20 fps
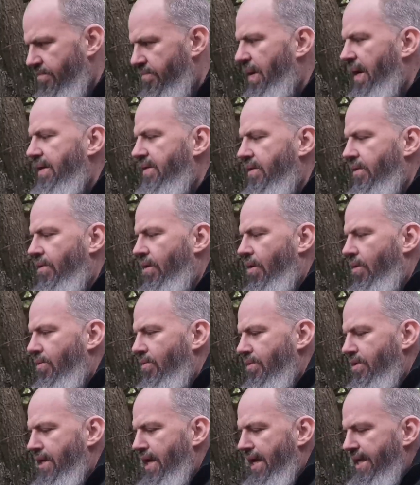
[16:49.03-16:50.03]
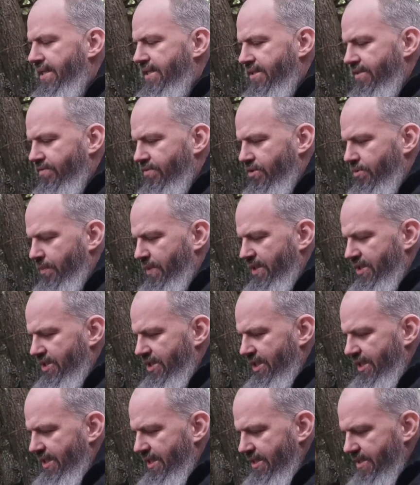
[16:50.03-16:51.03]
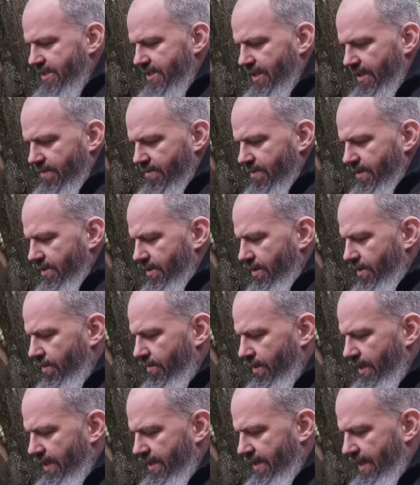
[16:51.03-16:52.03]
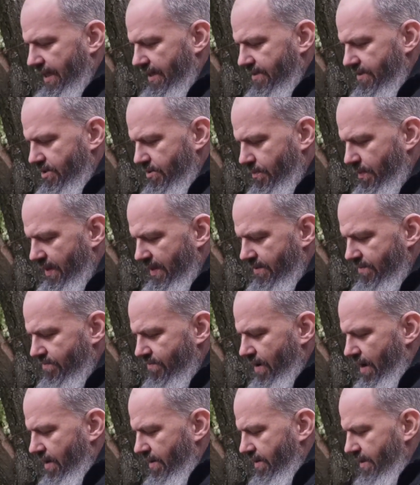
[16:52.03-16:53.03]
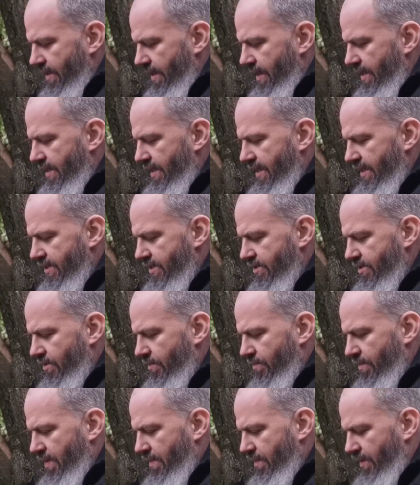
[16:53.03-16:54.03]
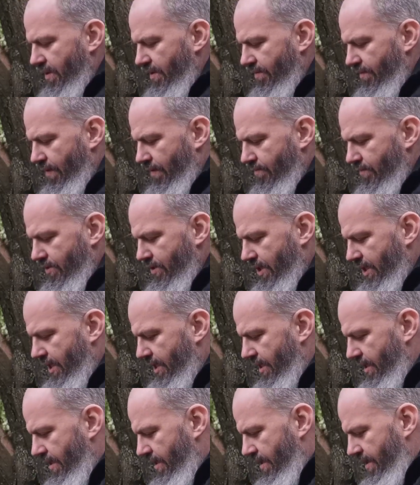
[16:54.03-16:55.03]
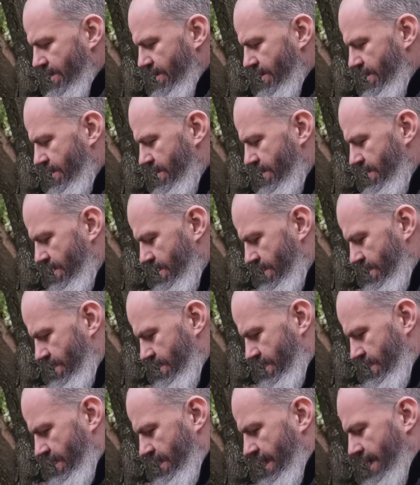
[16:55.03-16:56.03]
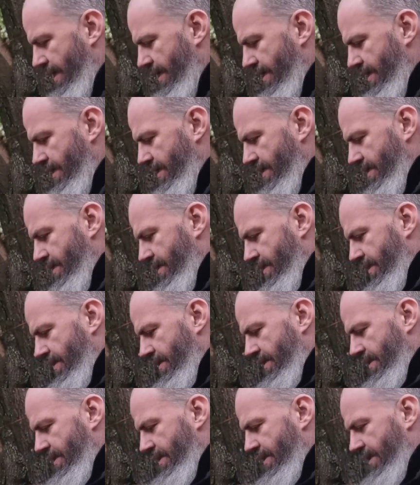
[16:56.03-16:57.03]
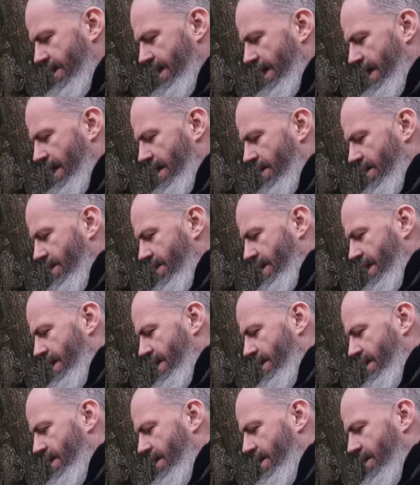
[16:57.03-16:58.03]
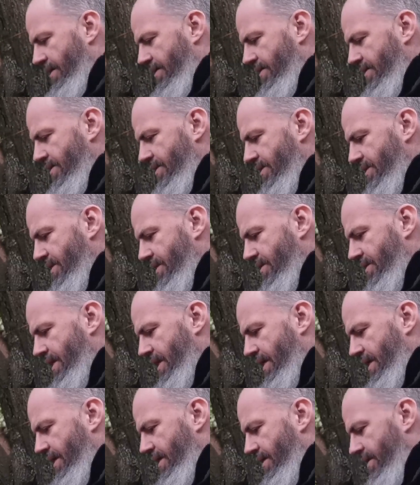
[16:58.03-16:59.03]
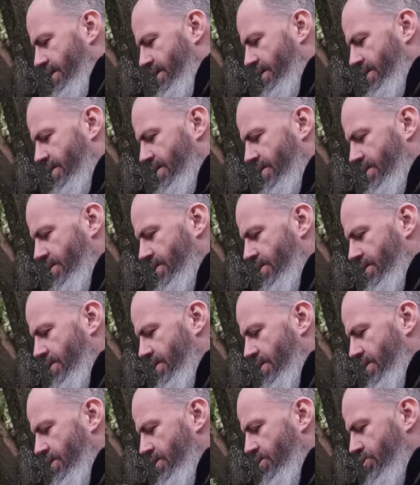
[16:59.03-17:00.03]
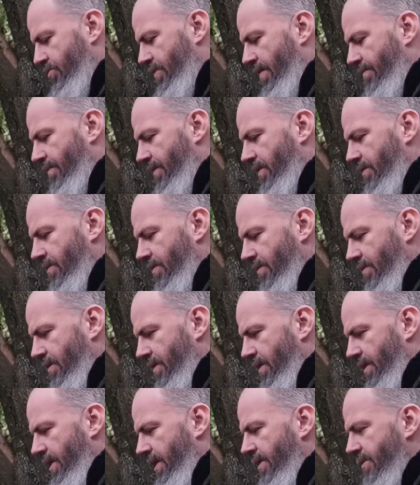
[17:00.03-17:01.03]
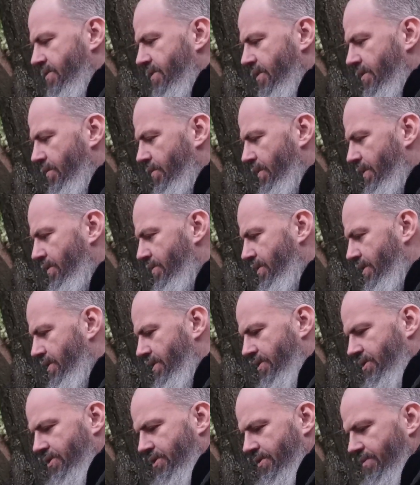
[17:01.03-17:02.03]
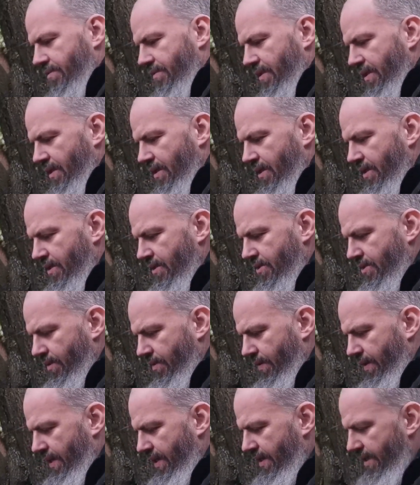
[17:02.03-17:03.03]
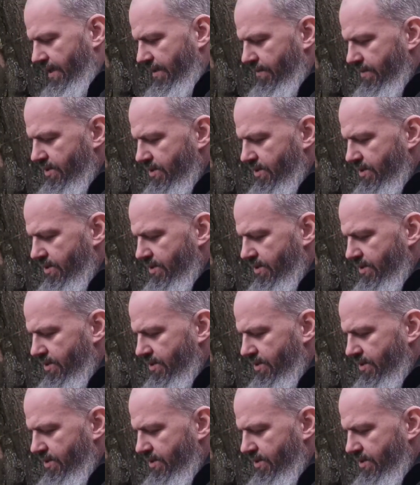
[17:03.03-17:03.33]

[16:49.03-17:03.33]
buy their own native species and, you know, let that spread rather than this. Some people have obviously let it get out of their gardens and travel into the wilderness. So he